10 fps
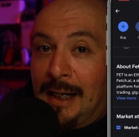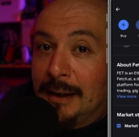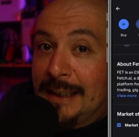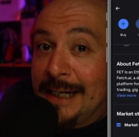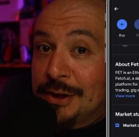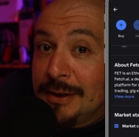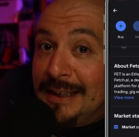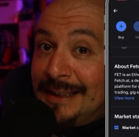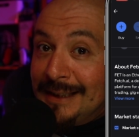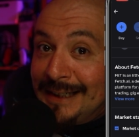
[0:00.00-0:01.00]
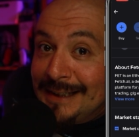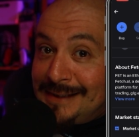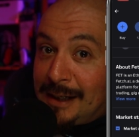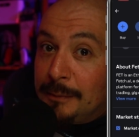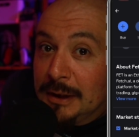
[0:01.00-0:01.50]
I'll actually link
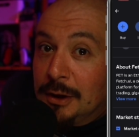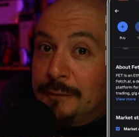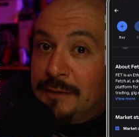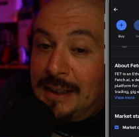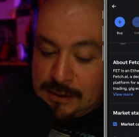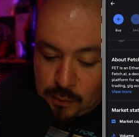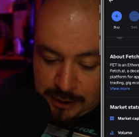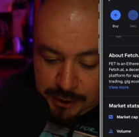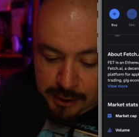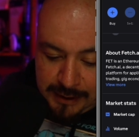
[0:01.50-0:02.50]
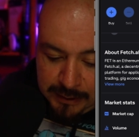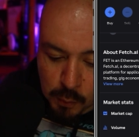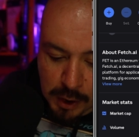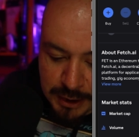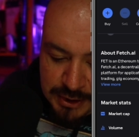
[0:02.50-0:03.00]
it down below if you guys want to go ahead
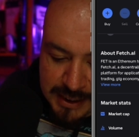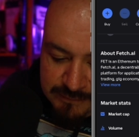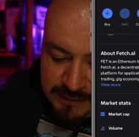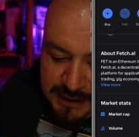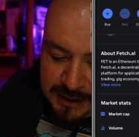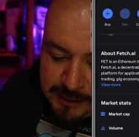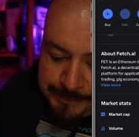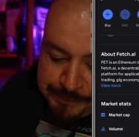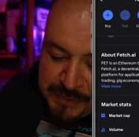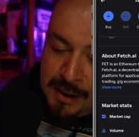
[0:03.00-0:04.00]
and watch that video.